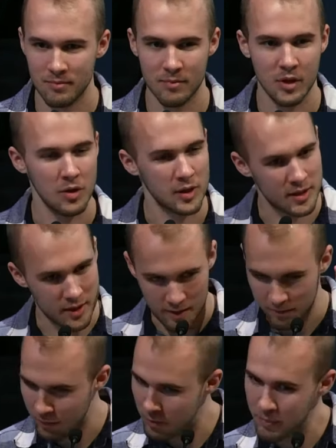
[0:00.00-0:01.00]
There is
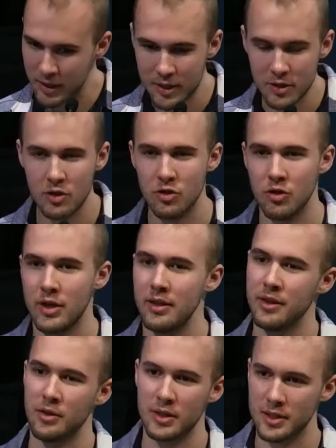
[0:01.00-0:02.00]
time for ministry.
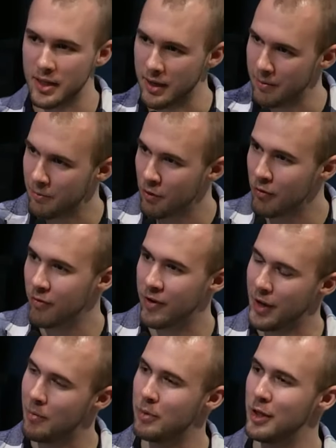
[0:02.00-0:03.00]
There is time for
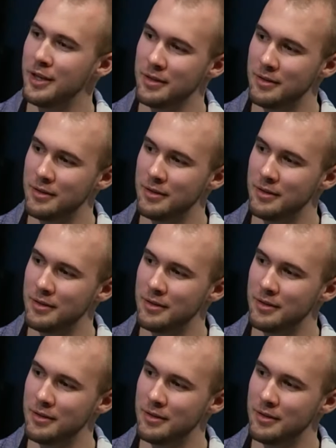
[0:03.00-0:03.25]
family.